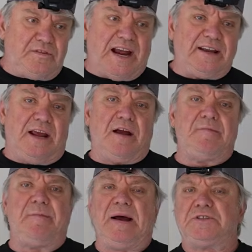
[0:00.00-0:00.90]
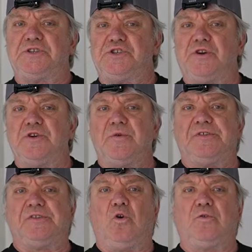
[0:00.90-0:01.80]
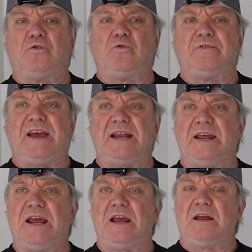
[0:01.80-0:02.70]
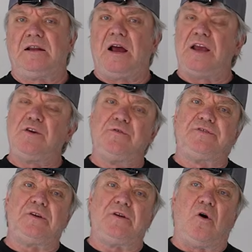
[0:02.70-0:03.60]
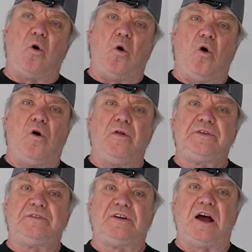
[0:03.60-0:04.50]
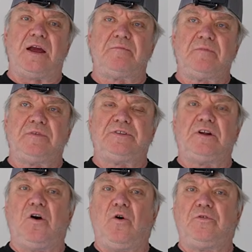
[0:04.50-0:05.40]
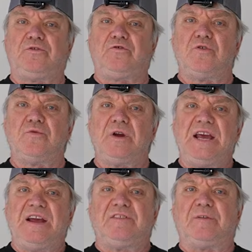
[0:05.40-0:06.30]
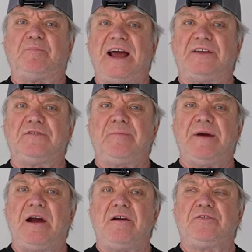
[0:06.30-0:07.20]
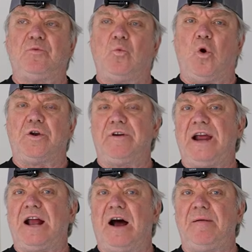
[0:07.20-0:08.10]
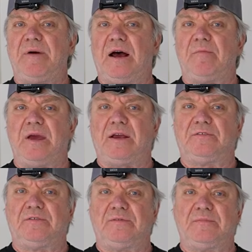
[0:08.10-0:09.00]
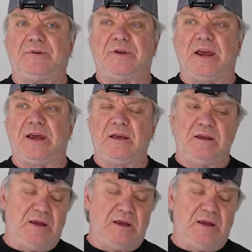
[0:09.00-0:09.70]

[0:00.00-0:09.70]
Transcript: technique I'm about to show you is an old school technique. I use it all the time. Still holds true. It's a plaster of Paris, water, and compound mix, okay?